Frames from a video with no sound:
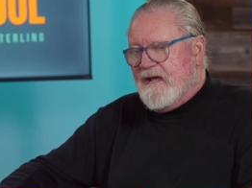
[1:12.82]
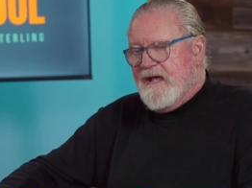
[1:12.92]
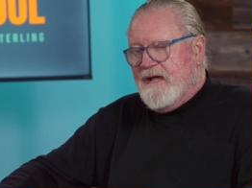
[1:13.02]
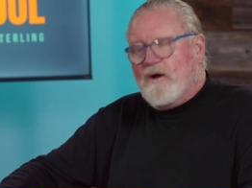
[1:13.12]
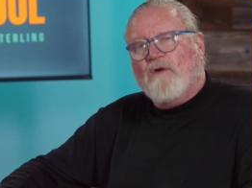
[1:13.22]

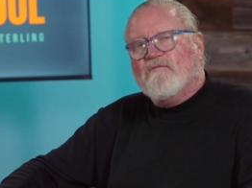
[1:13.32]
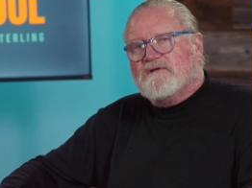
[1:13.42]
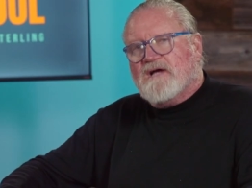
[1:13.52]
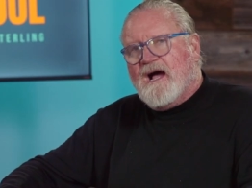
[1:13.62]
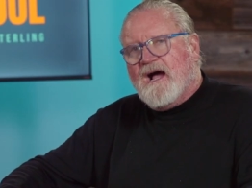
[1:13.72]
And
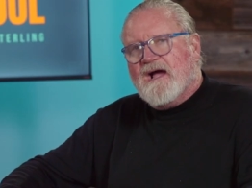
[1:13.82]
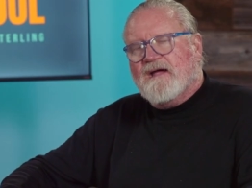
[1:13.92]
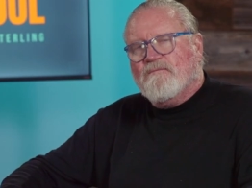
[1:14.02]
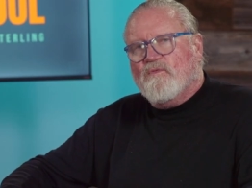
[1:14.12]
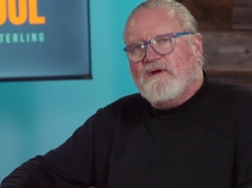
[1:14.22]
over
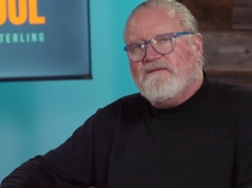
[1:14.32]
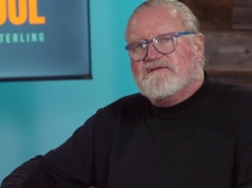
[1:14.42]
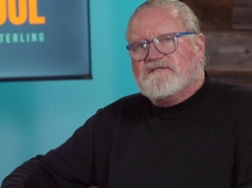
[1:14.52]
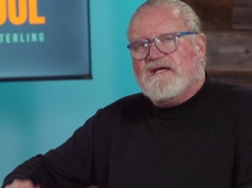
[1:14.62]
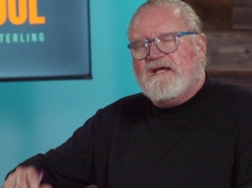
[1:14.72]
time,
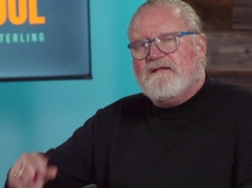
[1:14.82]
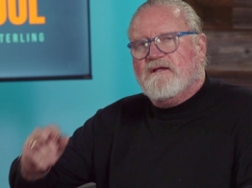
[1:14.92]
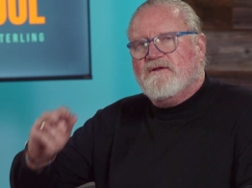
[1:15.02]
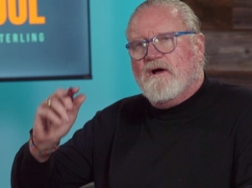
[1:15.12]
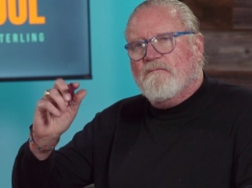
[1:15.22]
we've seen
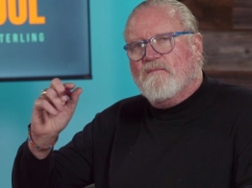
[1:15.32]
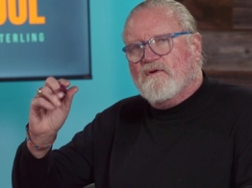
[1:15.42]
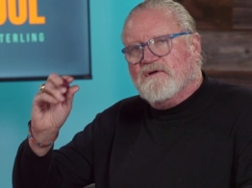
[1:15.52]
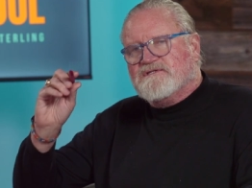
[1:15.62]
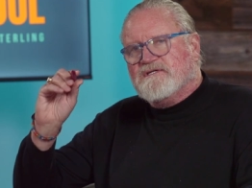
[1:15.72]
the
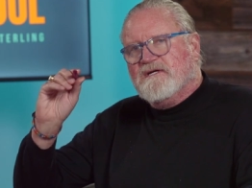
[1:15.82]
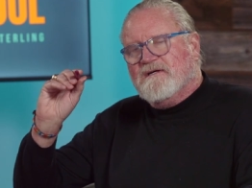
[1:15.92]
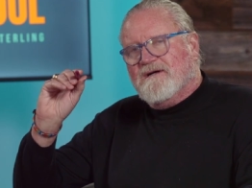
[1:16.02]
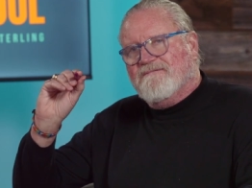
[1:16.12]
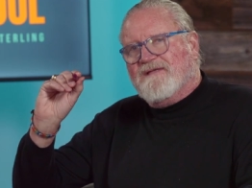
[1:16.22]
numbers
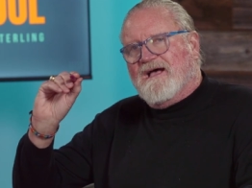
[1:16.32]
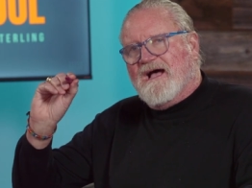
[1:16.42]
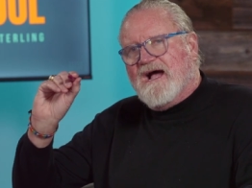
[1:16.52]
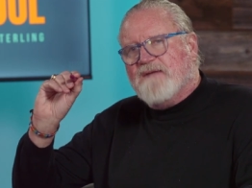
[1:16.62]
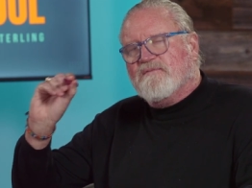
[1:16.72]
of the
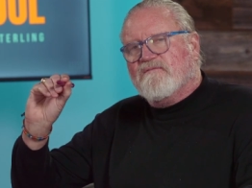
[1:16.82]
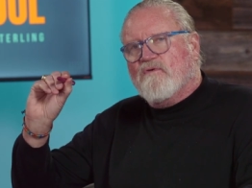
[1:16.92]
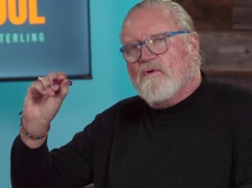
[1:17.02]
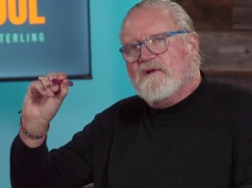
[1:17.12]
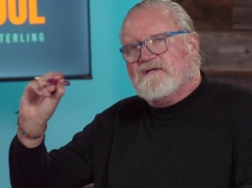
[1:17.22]
high
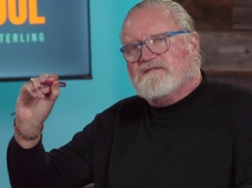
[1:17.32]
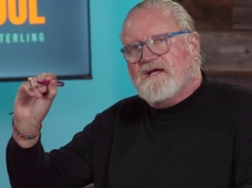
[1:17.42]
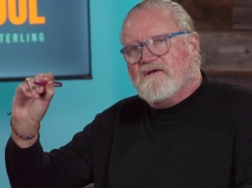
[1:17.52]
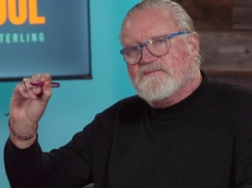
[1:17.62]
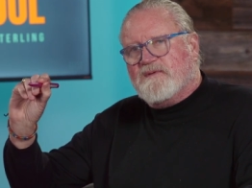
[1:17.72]
performing
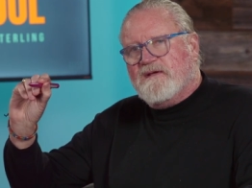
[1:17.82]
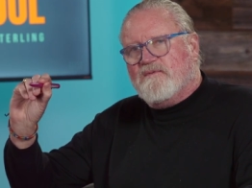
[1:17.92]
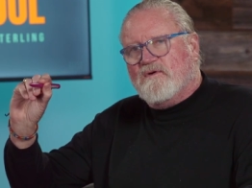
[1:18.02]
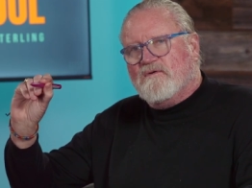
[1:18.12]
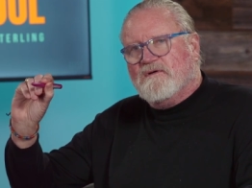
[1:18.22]

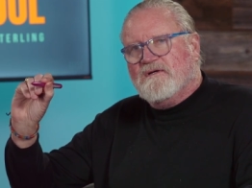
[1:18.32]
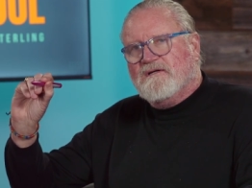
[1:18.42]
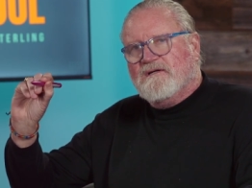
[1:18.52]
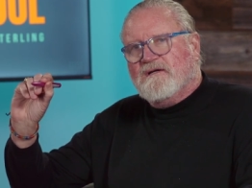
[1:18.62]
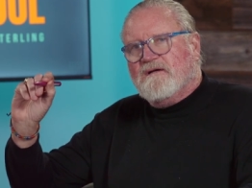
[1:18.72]
salespeople
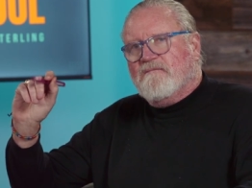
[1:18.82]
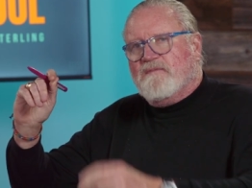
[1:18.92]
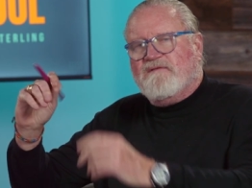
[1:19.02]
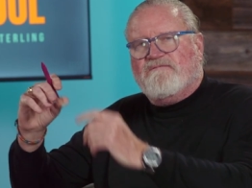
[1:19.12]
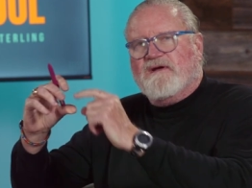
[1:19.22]

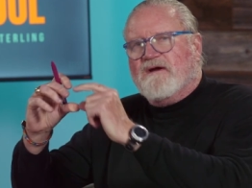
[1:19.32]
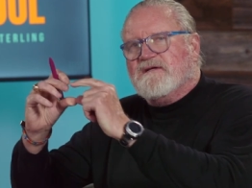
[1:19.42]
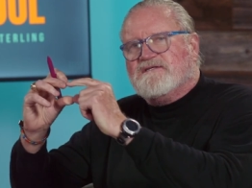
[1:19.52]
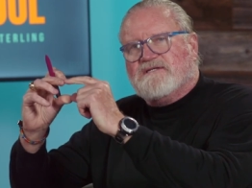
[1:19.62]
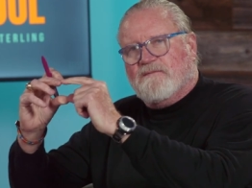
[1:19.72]
be
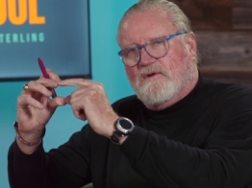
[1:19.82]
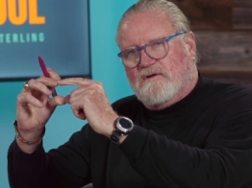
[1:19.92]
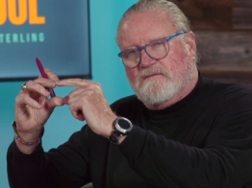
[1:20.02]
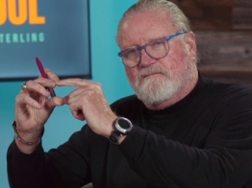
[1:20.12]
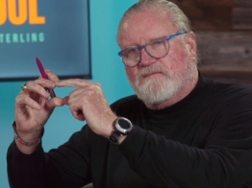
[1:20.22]
very
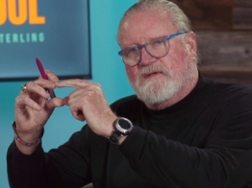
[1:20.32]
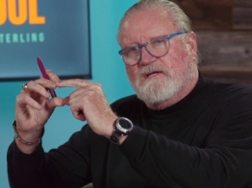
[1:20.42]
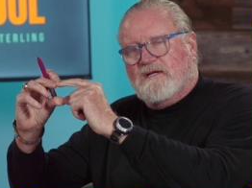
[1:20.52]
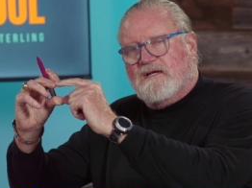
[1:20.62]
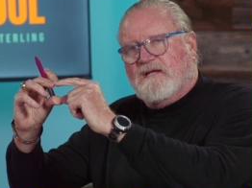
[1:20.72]
similar.
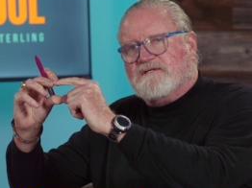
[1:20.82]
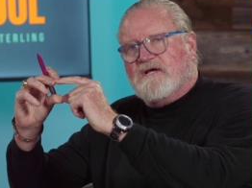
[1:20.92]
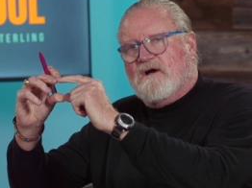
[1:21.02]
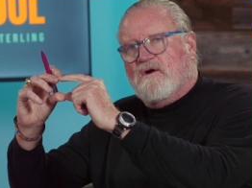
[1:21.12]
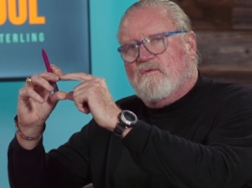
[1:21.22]
And
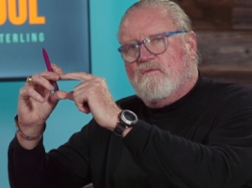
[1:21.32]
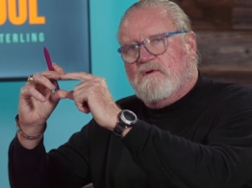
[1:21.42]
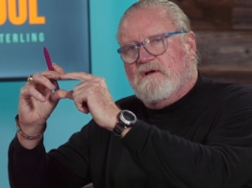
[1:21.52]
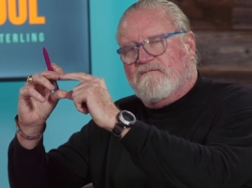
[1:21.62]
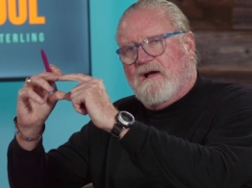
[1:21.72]
so
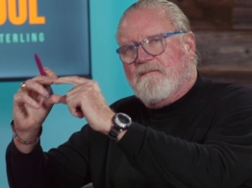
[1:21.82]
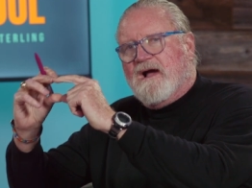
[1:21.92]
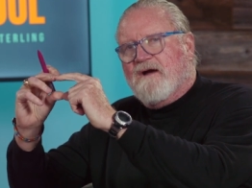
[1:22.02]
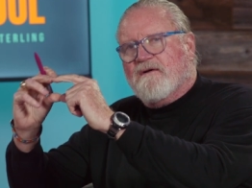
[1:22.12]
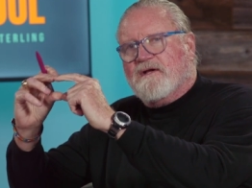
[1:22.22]
if I'm
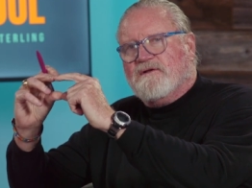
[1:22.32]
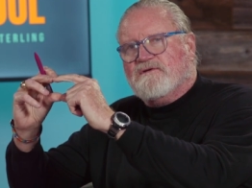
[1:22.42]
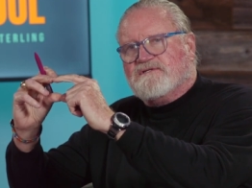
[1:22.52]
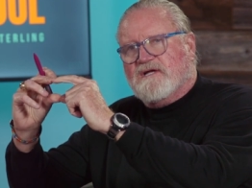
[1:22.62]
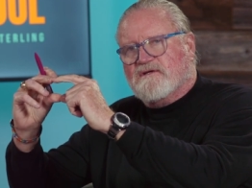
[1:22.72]
hiring a
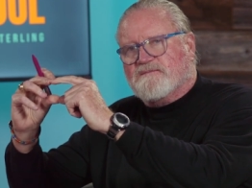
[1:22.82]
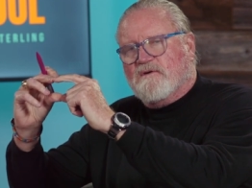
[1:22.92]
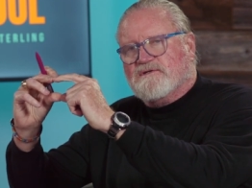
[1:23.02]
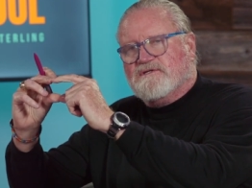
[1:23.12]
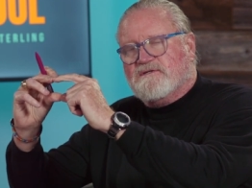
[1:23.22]
new
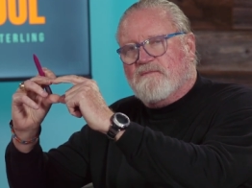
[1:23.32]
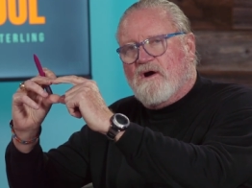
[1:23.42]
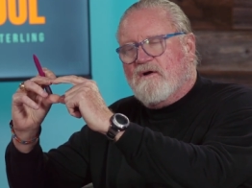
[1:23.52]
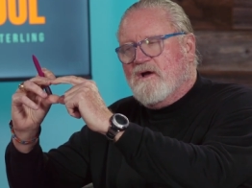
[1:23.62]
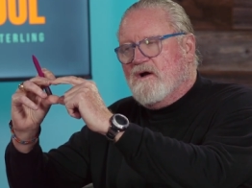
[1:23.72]
salesperson
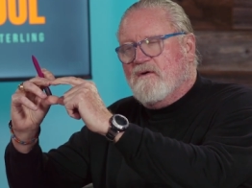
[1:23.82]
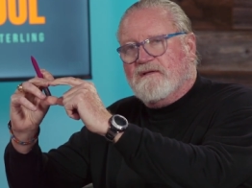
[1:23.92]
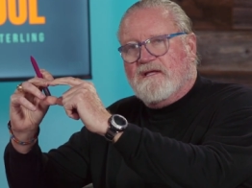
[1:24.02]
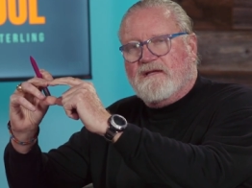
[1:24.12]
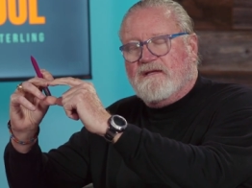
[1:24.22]

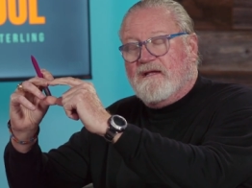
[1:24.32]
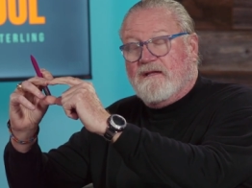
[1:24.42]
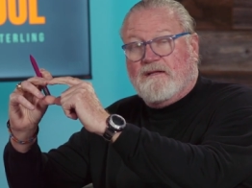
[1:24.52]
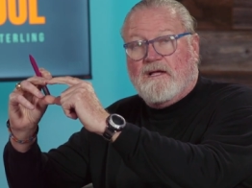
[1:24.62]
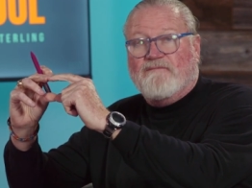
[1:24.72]
tomorrow and they
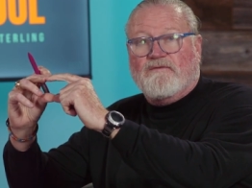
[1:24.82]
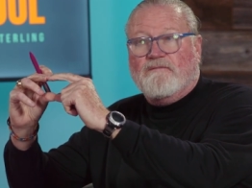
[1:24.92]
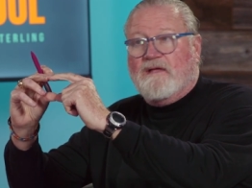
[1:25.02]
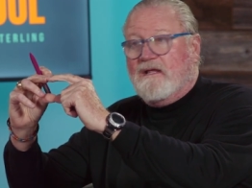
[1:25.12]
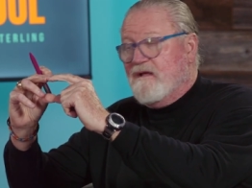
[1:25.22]
I love
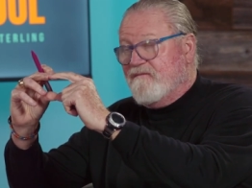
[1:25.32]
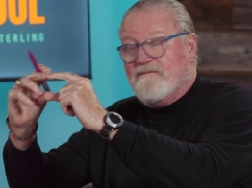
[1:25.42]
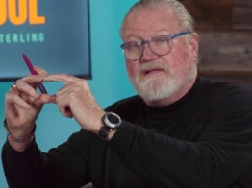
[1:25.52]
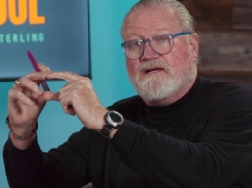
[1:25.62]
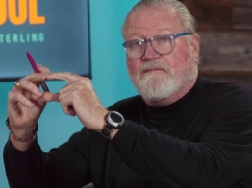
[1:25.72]
them, I love
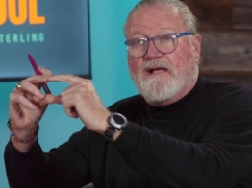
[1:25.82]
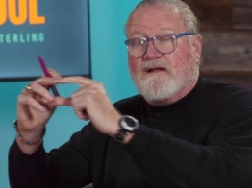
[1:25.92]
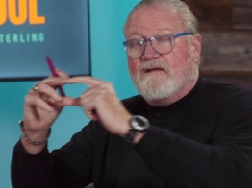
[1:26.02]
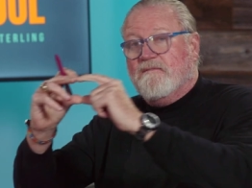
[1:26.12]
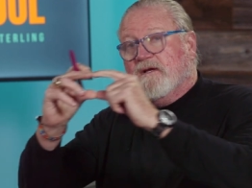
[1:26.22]
everything
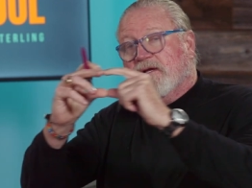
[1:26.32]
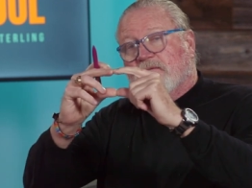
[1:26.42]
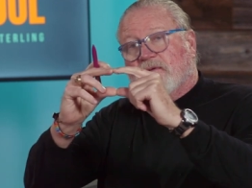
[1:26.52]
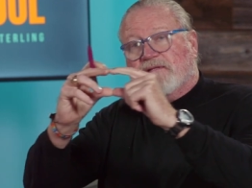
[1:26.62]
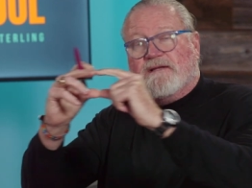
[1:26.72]
about them,
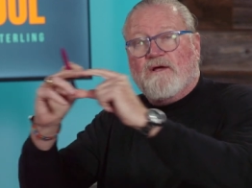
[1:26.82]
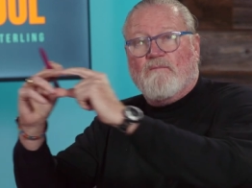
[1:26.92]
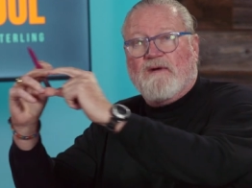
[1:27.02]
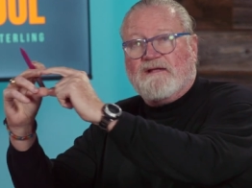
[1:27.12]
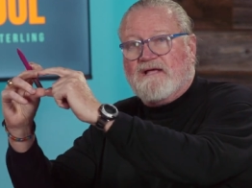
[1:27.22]
but they
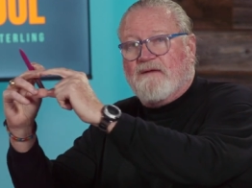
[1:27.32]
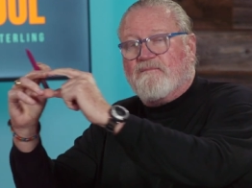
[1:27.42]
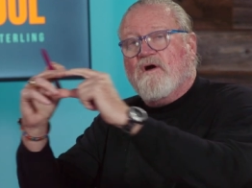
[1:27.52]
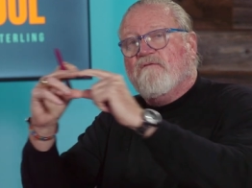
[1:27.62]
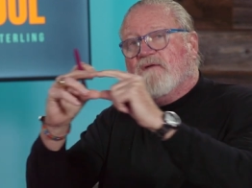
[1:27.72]
don't make
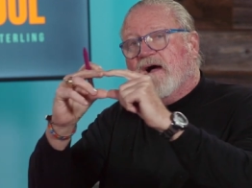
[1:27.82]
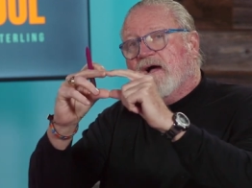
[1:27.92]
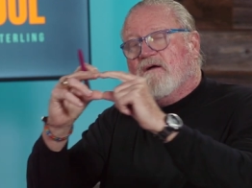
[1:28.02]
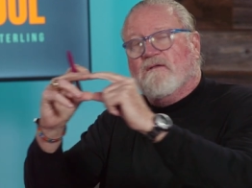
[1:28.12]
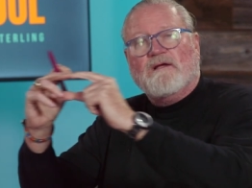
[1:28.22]
that
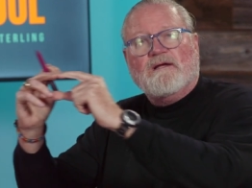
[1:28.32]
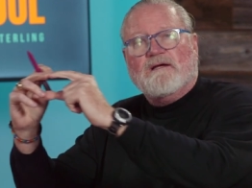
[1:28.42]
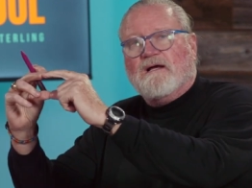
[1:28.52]
profile,